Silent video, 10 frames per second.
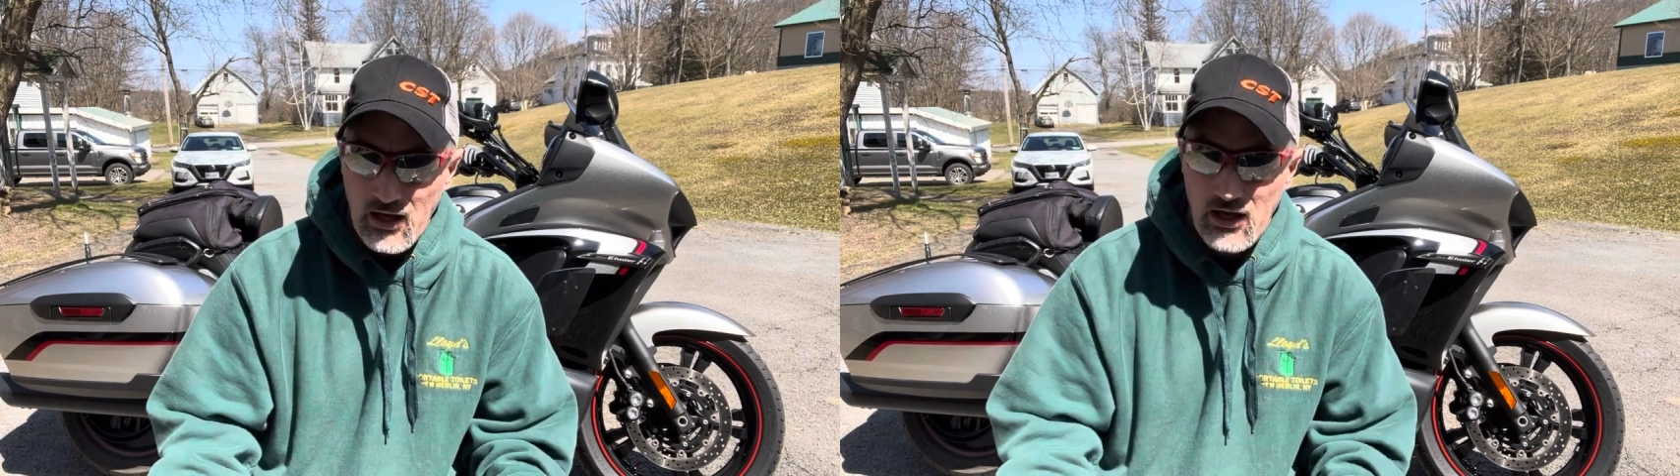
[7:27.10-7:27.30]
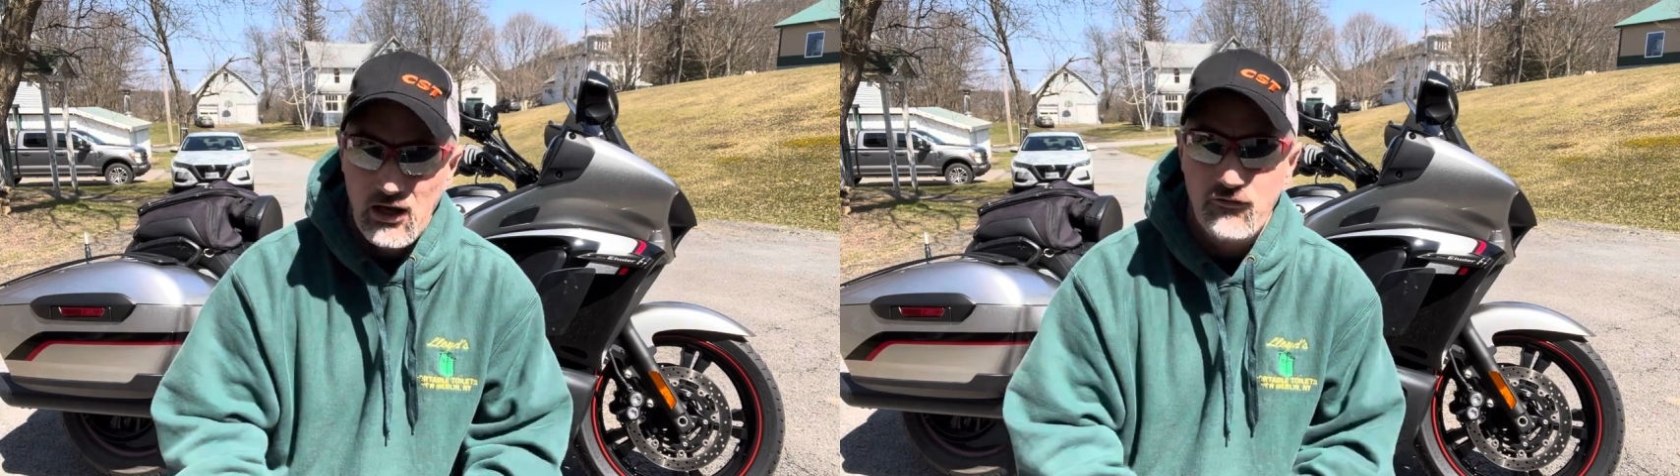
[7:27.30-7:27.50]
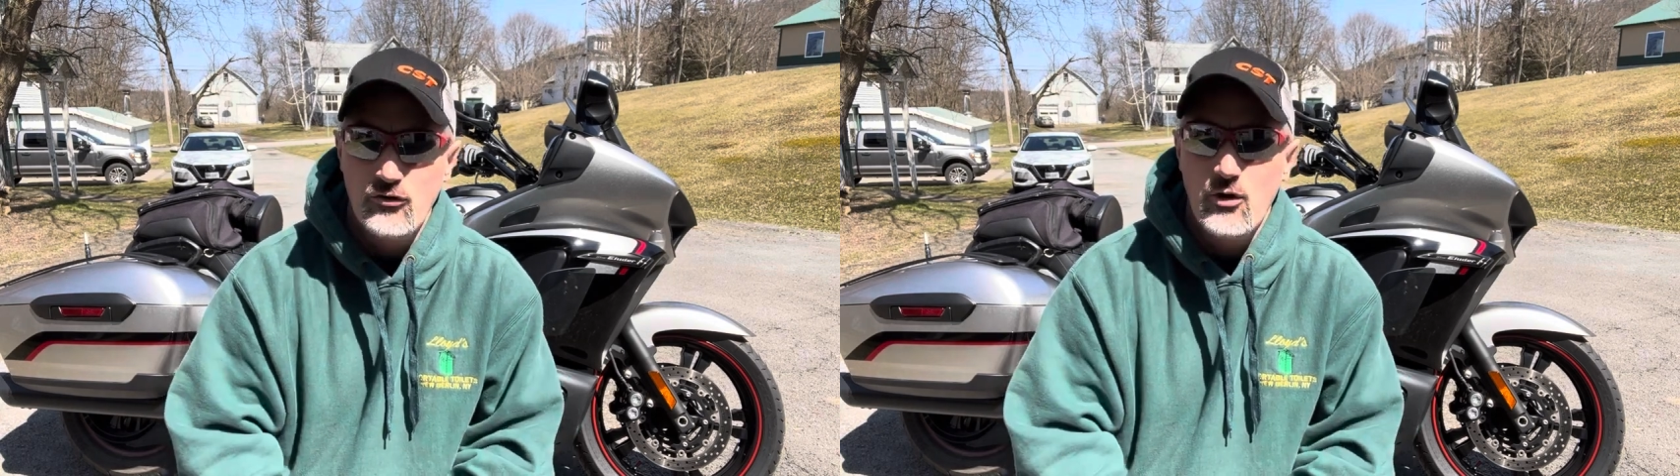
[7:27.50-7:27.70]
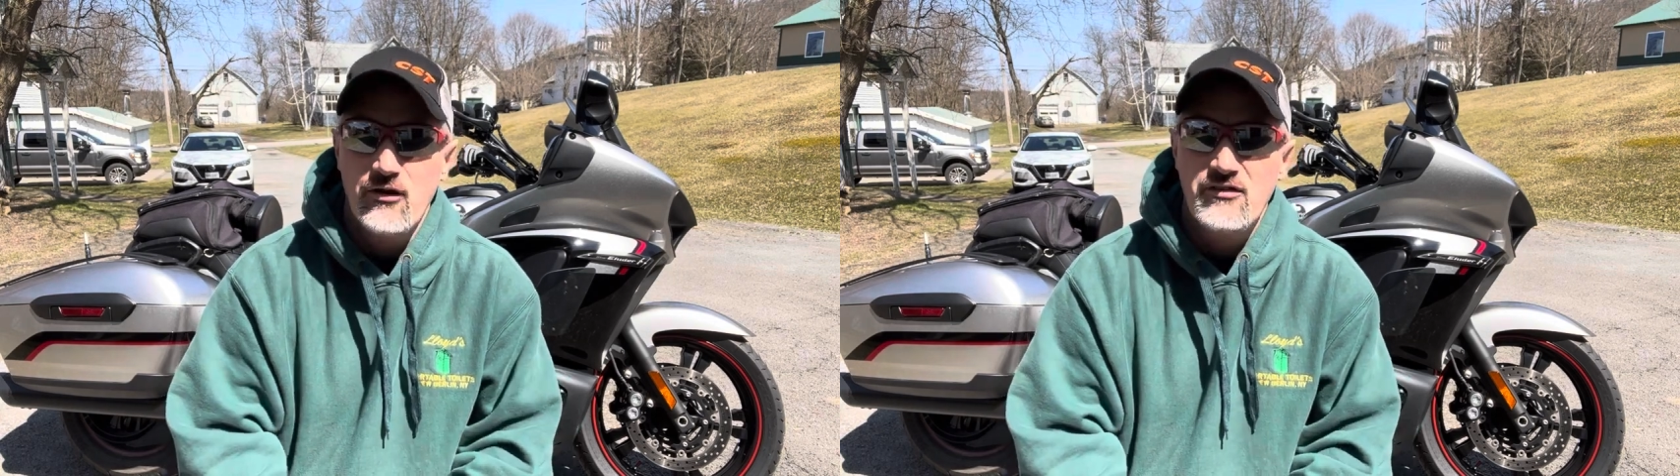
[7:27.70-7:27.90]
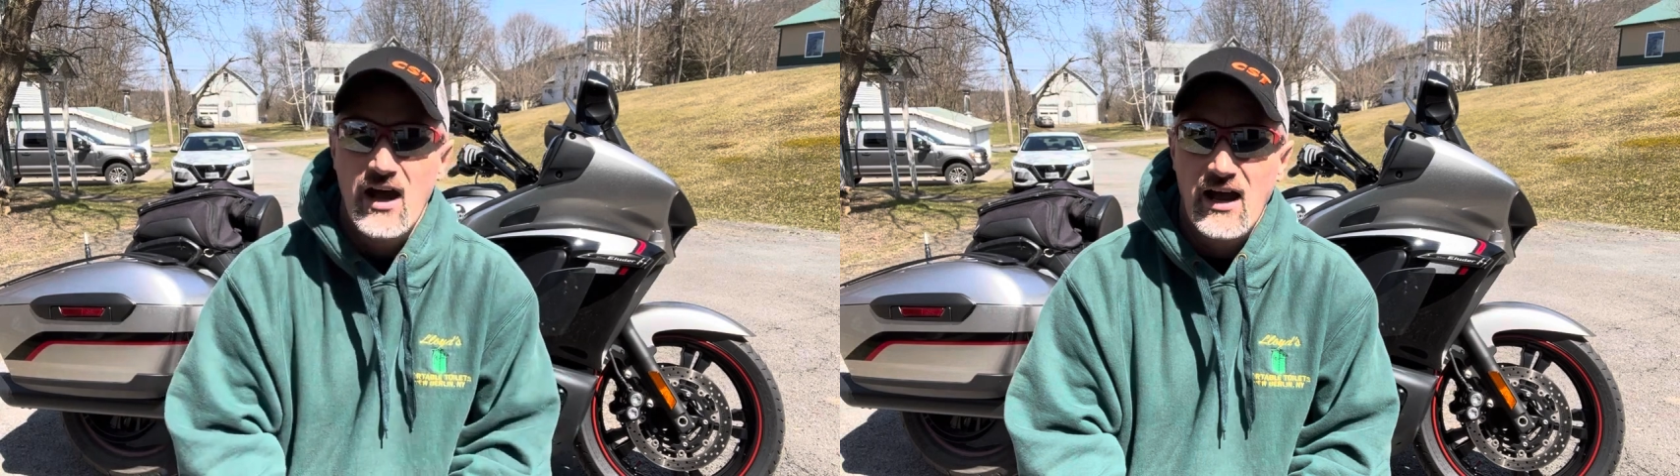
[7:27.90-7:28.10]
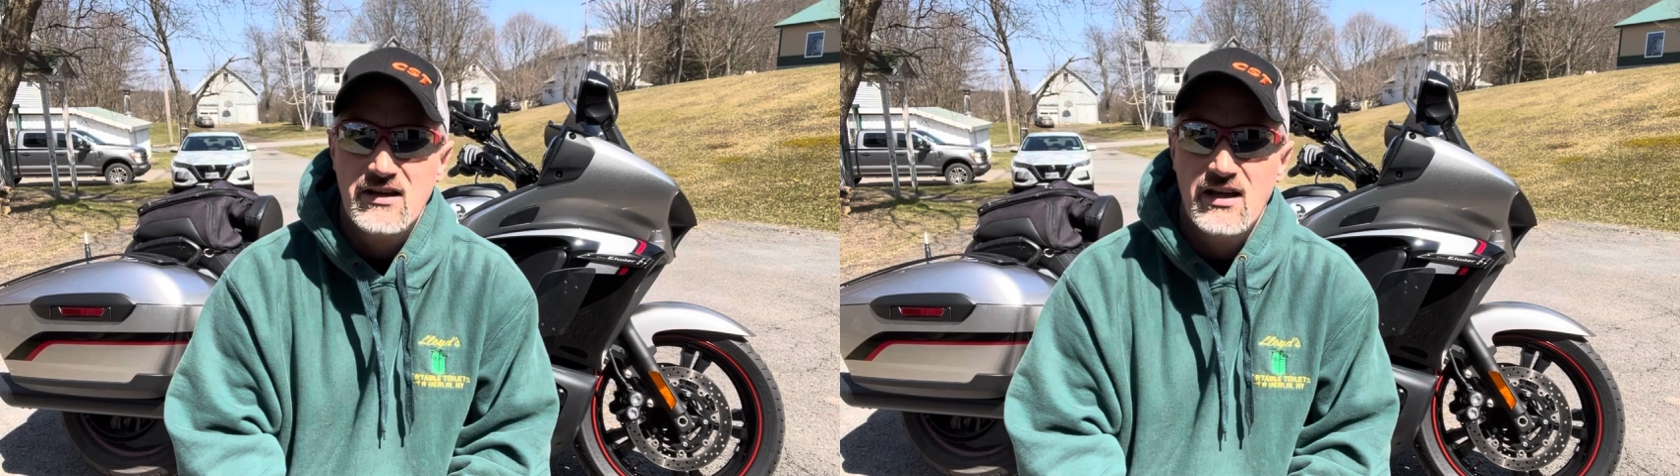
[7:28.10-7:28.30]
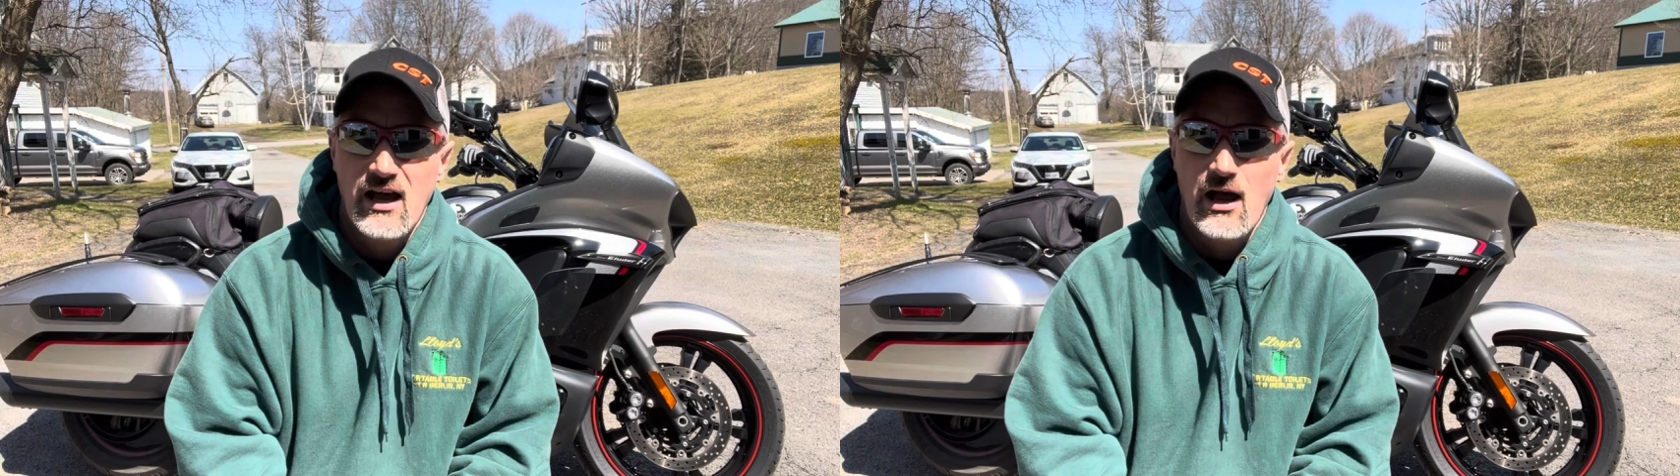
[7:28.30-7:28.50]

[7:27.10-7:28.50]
if you have not yet,